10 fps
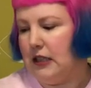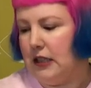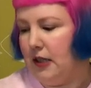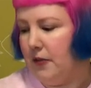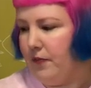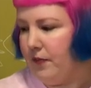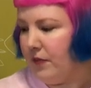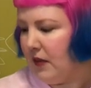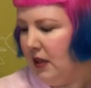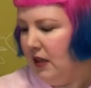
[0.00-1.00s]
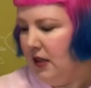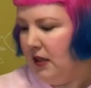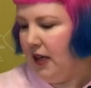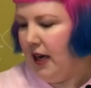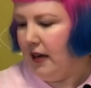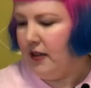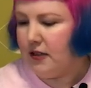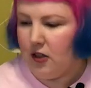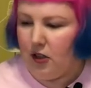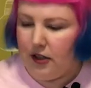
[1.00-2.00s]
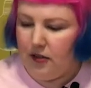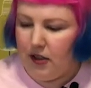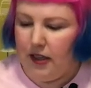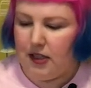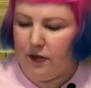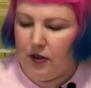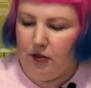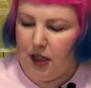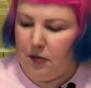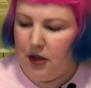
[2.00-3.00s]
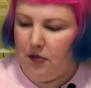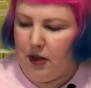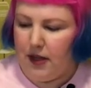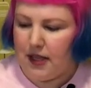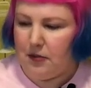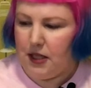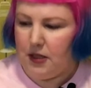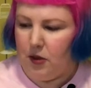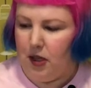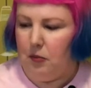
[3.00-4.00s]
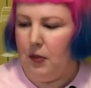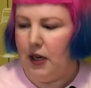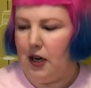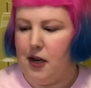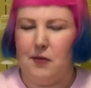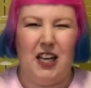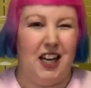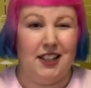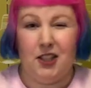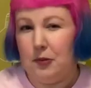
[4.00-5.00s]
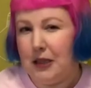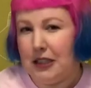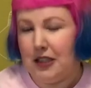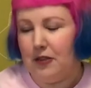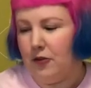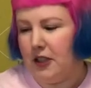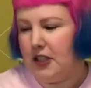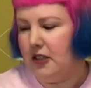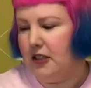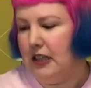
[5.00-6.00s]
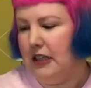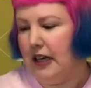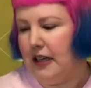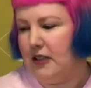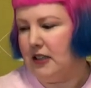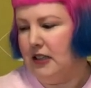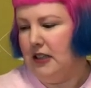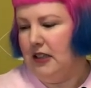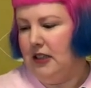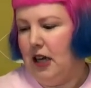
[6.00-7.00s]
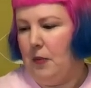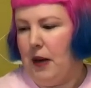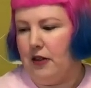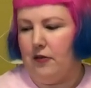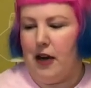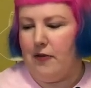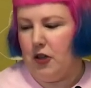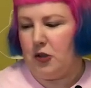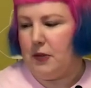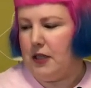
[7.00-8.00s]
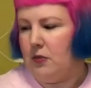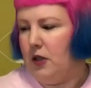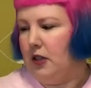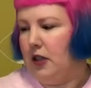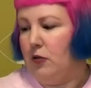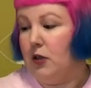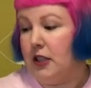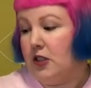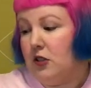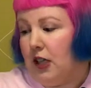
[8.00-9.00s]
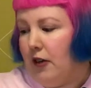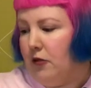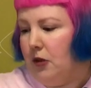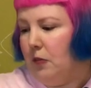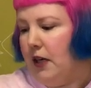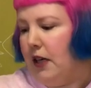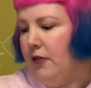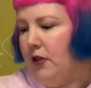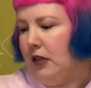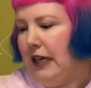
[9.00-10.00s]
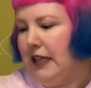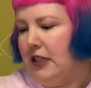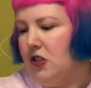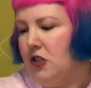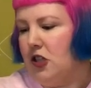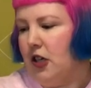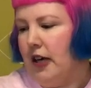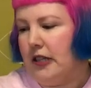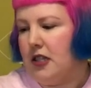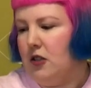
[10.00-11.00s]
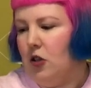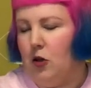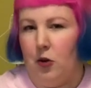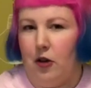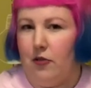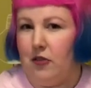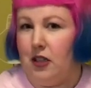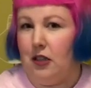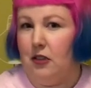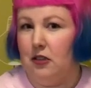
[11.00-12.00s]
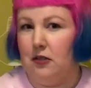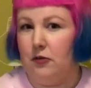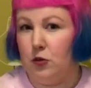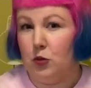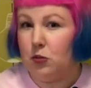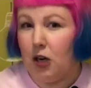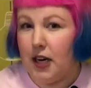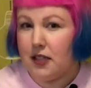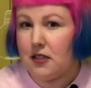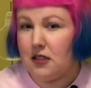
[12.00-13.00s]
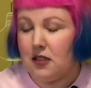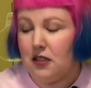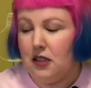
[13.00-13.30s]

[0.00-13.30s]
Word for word: Um, yeah, so I, uh, yeah, definitely recommend the 1000 piece one, but I'm yeah a little bit conflicted and about the 500 piece one. I really do love it, but I feel like it's just not worth the full price.